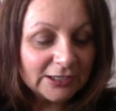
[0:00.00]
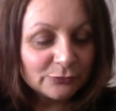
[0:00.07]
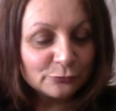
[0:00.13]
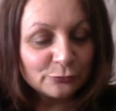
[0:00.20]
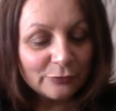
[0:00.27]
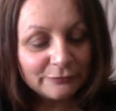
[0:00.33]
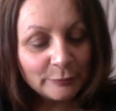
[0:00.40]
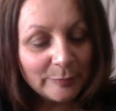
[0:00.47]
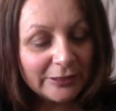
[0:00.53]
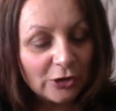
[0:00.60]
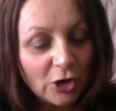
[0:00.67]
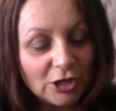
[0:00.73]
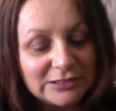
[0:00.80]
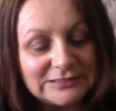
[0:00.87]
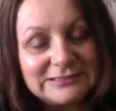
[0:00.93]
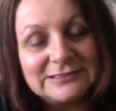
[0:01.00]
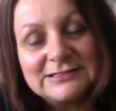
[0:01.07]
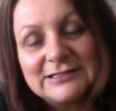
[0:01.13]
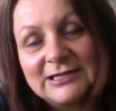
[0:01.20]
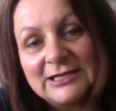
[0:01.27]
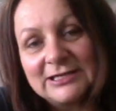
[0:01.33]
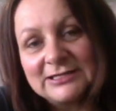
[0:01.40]
Riverbend
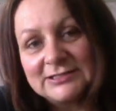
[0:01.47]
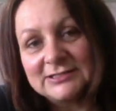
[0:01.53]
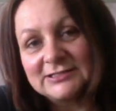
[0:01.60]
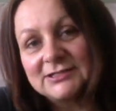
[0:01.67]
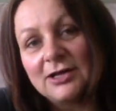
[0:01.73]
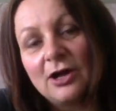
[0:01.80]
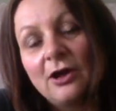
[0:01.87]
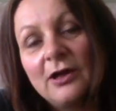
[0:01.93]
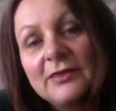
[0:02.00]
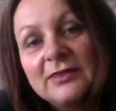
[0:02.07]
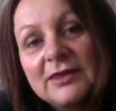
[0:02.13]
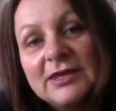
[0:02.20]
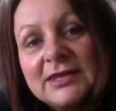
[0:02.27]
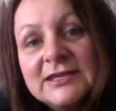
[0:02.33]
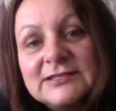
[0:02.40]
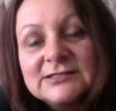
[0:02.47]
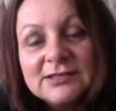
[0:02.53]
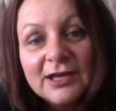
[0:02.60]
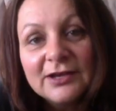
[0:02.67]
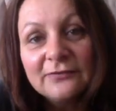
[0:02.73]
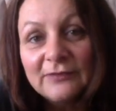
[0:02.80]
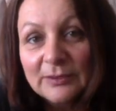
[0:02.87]
Gardens is on the east
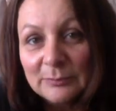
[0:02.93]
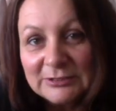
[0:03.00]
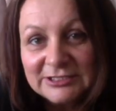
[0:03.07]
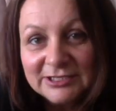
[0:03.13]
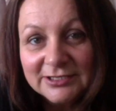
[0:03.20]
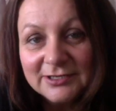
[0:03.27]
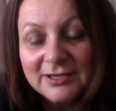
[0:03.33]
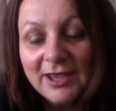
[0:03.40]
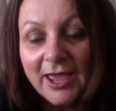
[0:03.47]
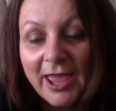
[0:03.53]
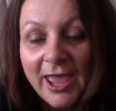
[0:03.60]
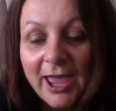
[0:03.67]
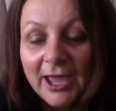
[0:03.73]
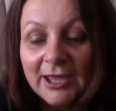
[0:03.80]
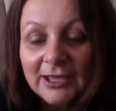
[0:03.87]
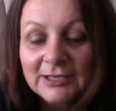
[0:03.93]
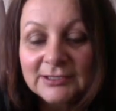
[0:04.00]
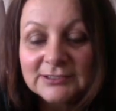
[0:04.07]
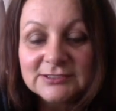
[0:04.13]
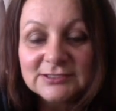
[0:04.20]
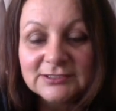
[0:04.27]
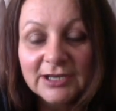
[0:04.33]
side of Edmonton,
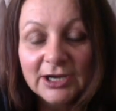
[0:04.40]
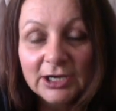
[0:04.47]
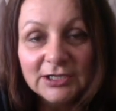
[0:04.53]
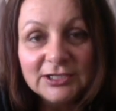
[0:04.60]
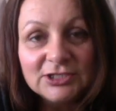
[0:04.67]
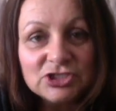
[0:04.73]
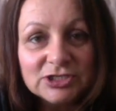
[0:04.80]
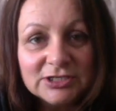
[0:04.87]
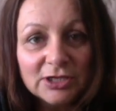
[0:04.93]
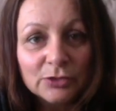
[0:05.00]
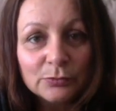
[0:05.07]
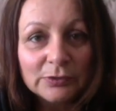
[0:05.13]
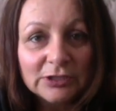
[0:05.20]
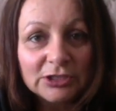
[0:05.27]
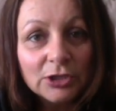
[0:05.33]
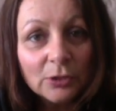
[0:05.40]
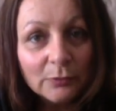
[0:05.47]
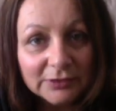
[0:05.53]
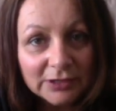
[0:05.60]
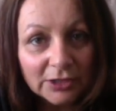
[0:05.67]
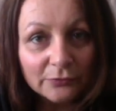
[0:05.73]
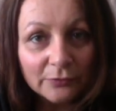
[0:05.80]
and Aaron and Janelle really know
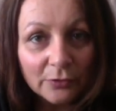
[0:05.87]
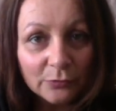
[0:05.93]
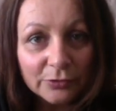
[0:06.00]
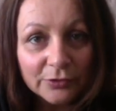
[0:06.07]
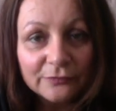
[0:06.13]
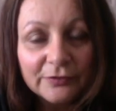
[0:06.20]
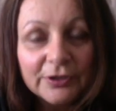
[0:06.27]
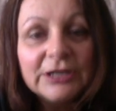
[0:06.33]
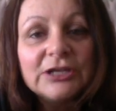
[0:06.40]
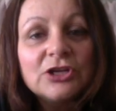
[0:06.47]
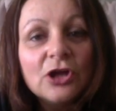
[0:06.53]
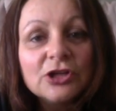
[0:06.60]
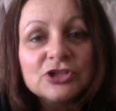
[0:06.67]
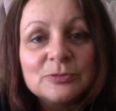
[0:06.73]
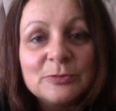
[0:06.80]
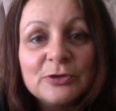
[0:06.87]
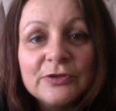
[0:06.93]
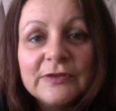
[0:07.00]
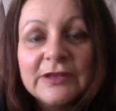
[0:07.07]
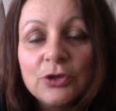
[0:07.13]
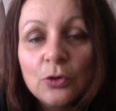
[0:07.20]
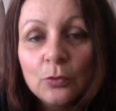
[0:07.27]
what they grow. They're very knowledgeable.
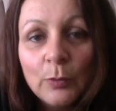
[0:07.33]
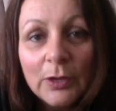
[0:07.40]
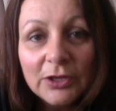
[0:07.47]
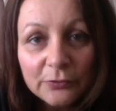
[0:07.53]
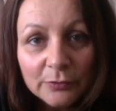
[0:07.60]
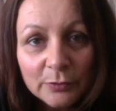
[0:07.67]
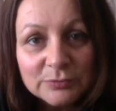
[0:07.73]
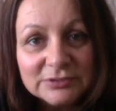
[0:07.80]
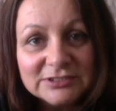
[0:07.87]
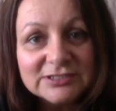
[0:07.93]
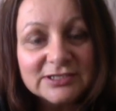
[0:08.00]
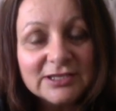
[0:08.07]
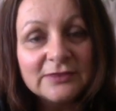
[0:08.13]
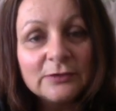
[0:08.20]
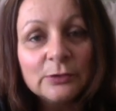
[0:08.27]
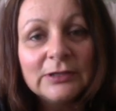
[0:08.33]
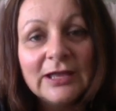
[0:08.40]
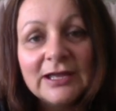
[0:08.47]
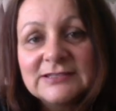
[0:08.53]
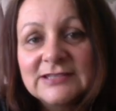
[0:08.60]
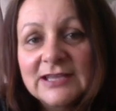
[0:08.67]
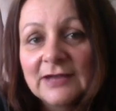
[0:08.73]
They know what grows in their
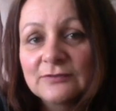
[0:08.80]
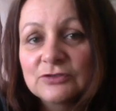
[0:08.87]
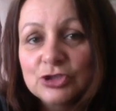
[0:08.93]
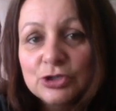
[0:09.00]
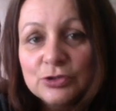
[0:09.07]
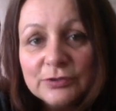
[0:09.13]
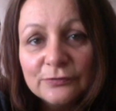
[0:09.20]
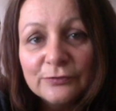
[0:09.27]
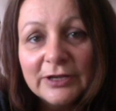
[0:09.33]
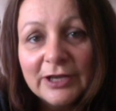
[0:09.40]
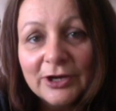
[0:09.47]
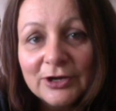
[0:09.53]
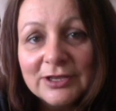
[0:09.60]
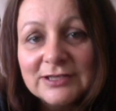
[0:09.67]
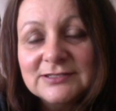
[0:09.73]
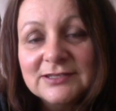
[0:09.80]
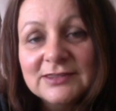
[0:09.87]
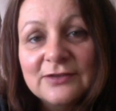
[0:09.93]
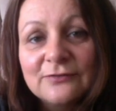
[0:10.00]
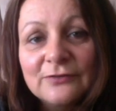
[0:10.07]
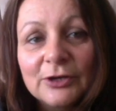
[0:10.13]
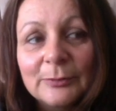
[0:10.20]
lands. They have two different areas that
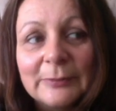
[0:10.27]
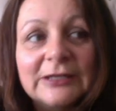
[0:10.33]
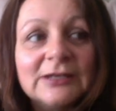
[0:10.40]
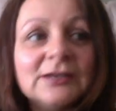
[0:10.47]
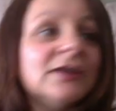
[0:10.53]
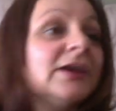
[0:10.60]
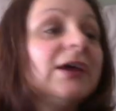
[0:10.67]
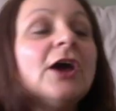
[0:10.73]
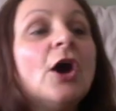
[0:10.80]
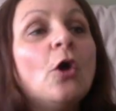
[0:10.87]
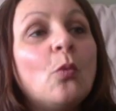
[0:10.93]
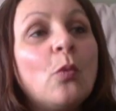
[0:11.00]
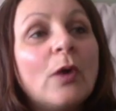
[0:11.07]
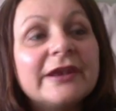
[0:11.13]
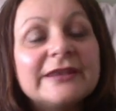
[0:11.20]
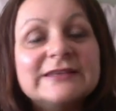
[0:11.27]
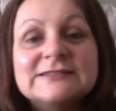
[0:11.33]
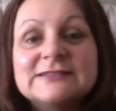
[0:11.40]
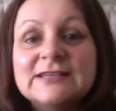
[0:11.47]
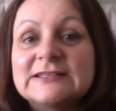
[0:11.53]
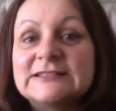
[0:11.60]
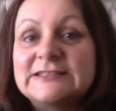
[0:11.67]
they farm in. One
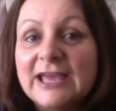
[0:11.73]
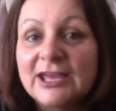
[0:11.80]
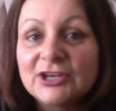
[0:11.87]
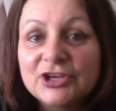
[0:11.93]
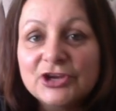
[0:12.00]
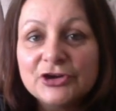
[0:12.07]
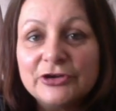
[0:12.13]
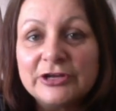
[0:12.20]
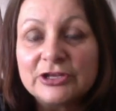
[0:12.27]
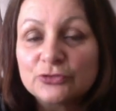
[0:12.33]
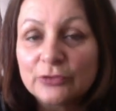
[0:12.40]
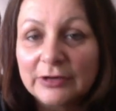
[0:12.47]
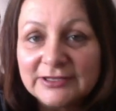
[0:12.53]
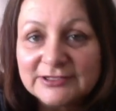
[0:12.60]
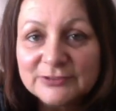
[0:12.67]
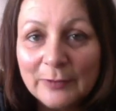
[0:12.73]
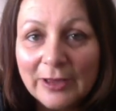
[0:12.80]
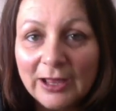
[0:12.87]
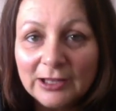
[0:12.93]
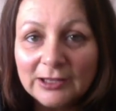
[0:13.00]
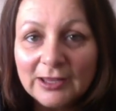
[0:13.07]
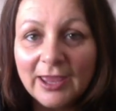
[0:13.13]
is sandier and it drains
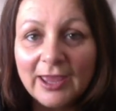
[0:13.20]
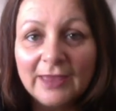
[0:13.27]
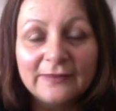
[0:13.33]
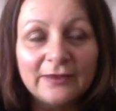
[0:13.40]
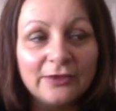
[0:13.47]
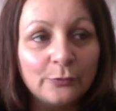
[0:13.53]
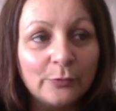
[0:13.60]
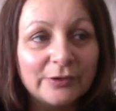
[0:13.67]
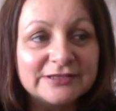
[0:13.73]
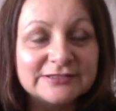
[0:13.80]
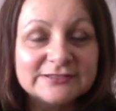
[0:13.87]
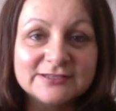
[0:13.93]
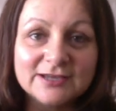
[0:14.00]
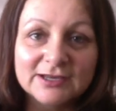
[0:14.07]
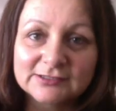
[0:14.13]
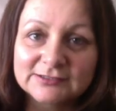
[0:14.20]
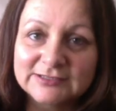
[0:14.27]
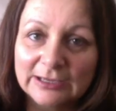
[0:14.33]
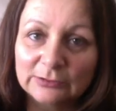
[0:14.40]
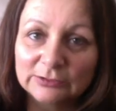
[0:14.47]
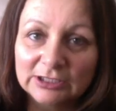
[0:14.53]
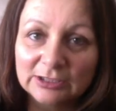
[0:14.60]
well, and the other one is
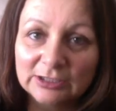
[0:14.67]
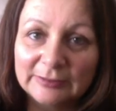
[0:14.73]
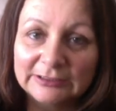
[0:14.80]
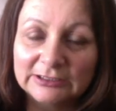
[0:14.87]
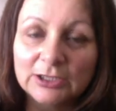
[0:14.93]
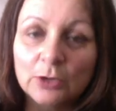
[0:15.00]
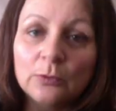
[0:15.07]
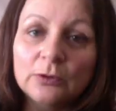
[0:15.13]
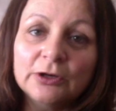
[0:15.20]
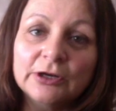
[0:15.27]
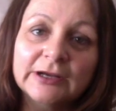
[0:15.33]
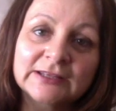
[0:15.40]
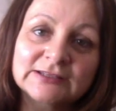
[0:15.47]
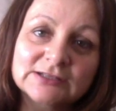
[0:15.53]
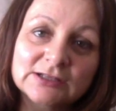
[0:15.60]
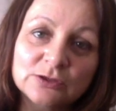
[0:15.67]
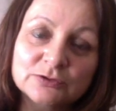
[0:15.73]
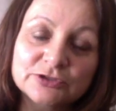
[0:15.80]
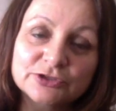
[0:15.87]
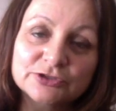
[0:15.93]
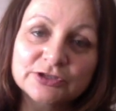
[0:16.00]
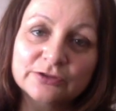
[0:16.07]
down a little bit lower. It's
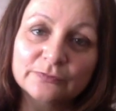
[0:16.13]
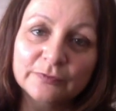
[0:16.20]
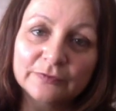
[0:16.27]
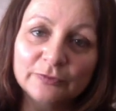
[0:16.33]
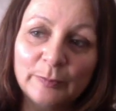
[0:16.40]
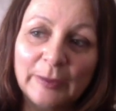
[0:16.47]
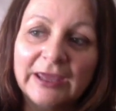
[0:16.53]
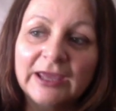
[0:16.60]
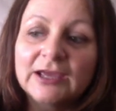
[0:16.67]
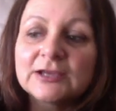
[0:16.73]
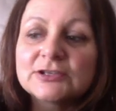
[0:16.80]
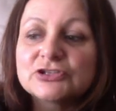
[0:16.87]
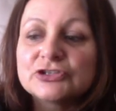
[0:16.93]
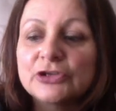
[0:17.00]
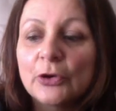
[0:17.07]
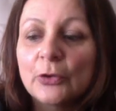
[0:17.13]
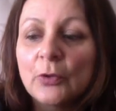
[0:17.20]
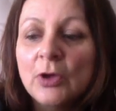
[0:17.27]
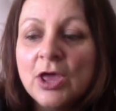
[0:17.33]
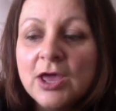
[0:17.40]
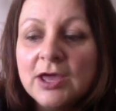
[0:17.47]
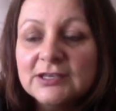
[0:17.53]
closer to the riverbank.
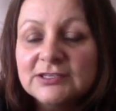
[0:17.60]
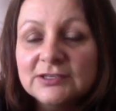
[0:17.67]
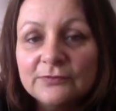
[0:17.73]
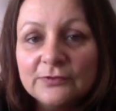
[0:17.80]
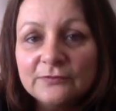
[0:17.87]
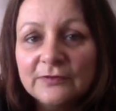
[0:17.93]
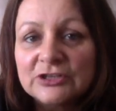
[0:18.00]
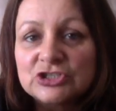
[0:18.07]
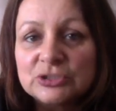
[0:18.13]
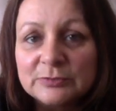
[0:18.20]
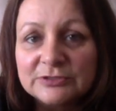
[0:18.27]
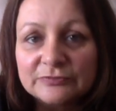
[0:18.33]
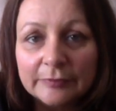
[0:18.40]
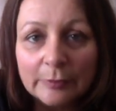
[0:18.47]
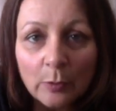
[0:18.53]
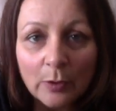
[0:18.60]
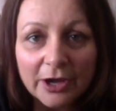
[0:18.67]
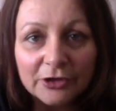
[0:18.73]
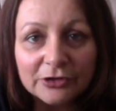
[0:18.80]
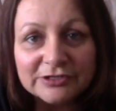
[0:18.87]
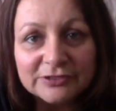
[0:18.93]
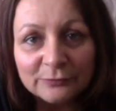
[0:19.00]
So different vegetables
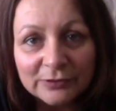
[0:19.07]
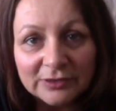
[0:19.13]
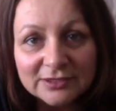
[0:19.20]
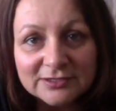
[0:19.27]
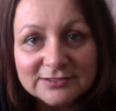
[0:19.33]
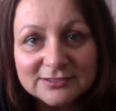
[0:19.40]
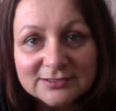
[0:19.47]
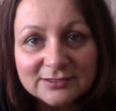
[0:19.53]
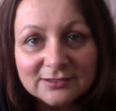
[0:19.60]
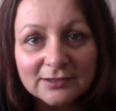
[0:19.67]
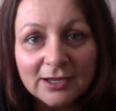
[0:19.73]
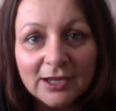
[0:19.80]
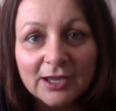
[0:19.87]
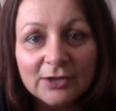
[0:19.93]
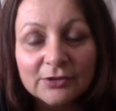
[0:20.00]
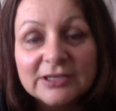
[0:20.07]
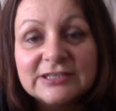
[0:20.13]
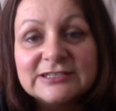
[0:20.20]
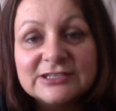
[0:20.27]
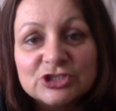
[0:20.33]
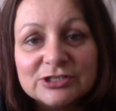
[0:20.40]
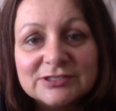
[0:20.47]
require different
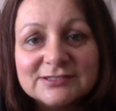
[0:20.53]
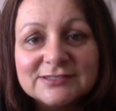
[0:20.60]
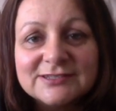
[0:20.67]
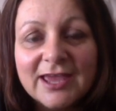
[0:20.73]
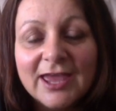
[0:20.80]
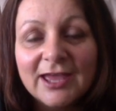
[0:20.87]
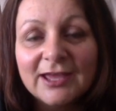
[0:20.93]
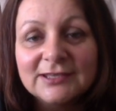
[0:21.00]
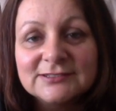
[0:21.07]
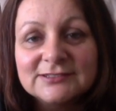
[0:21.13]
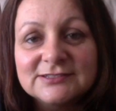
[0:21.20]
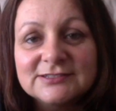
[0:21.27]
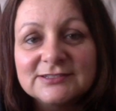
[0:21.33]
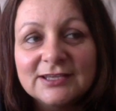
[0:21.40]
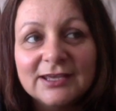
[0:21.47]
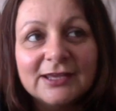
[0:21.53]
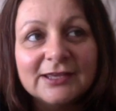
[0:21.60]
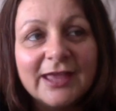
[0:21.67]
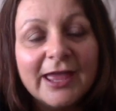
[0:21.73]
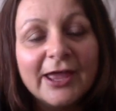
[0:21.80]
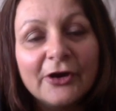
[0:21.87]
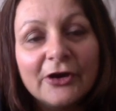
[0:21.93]
conditions, and
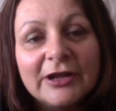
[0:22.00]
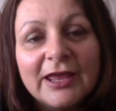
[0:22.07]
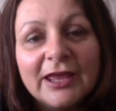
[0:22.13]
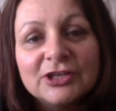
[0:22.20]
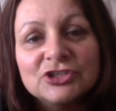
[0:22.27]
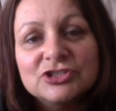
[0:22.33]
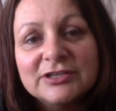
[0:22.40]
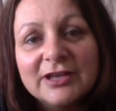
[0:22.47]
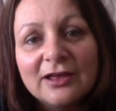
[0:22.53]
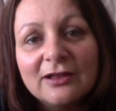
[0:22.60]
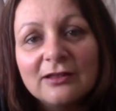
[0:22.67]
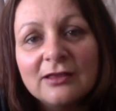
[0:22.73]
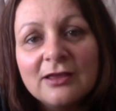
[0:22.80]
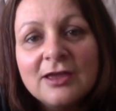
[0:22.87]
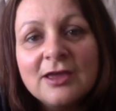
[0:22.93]
Aaron and Janelle